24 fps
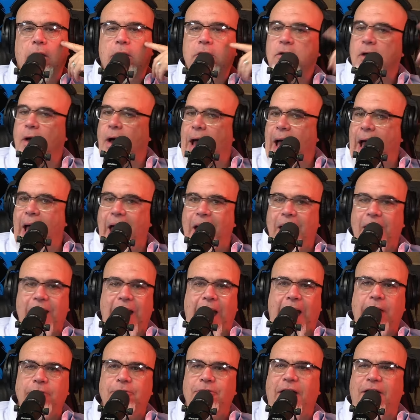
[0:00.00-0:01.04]
So I,
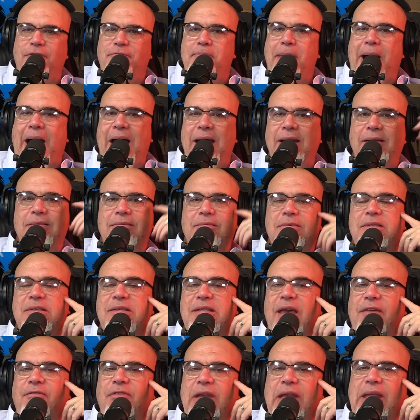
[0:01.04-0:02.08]
I drive by it
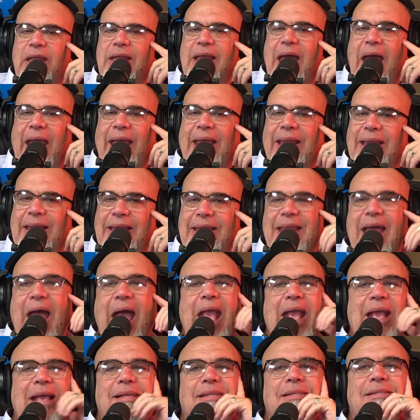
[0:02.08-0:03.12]
70 to 80
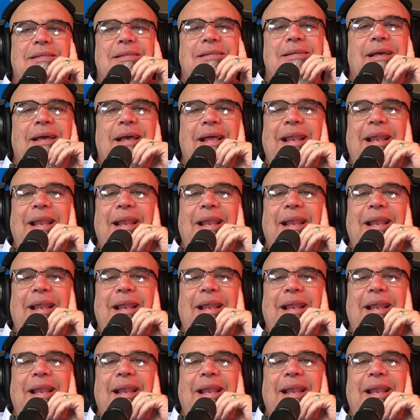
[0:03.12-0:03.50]
days